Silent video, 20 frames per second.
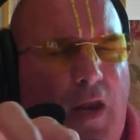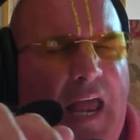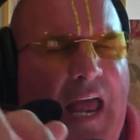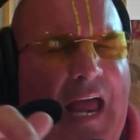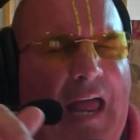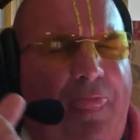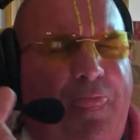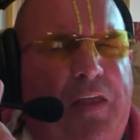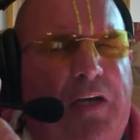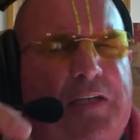
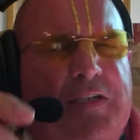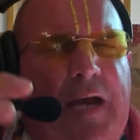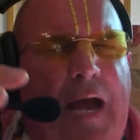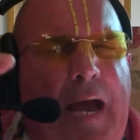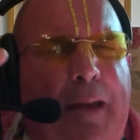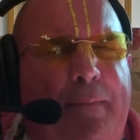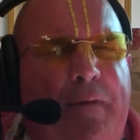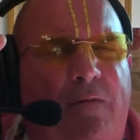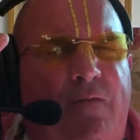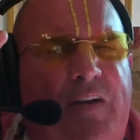At the
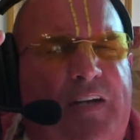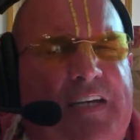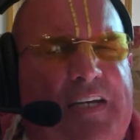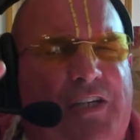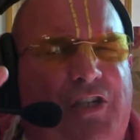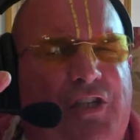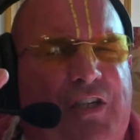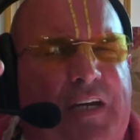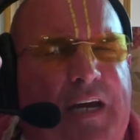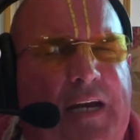time of
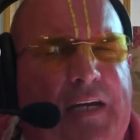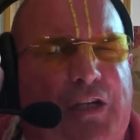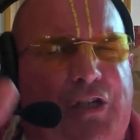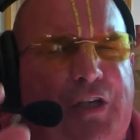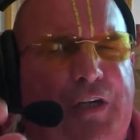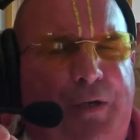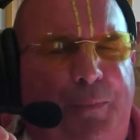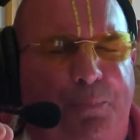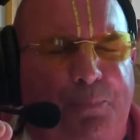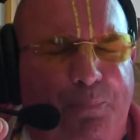
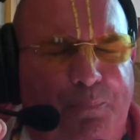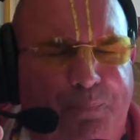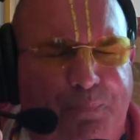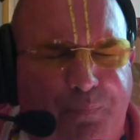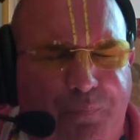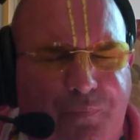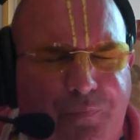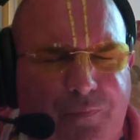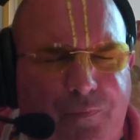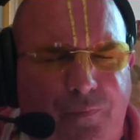initiation,
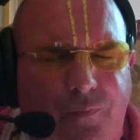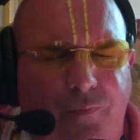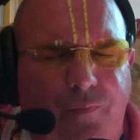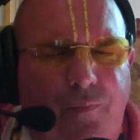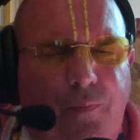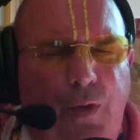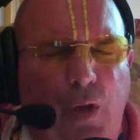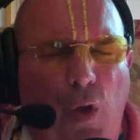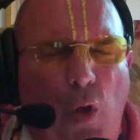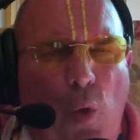
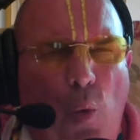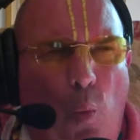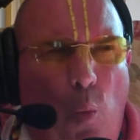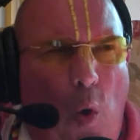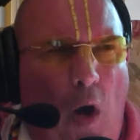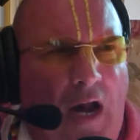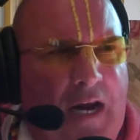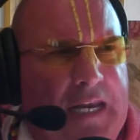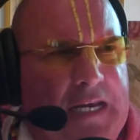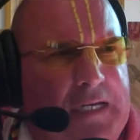
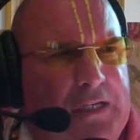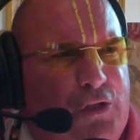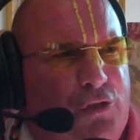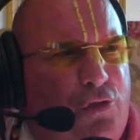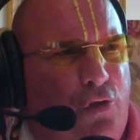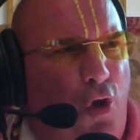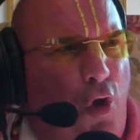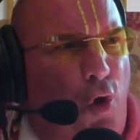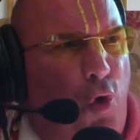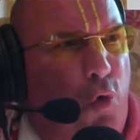one
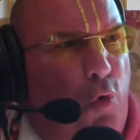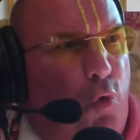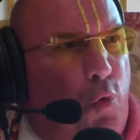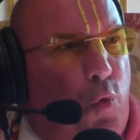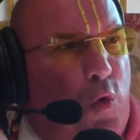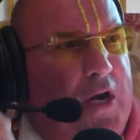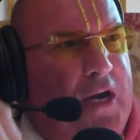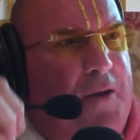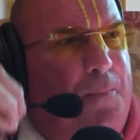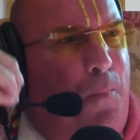is
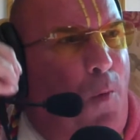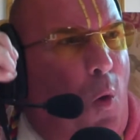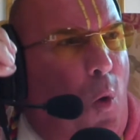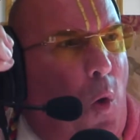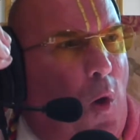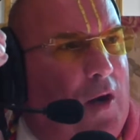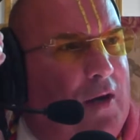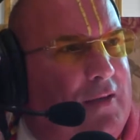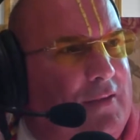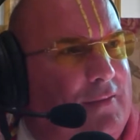
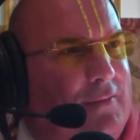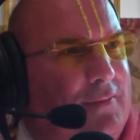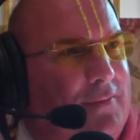reborn.